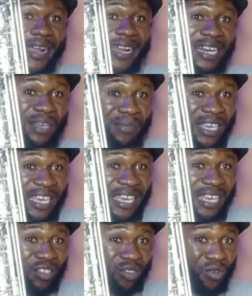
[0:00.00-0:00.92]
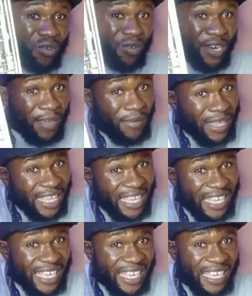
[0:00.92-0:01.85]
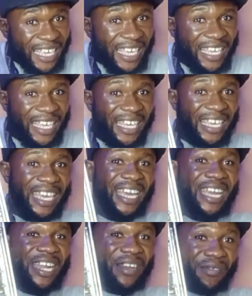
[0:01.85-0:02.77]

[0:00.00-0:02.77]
re mi do re mi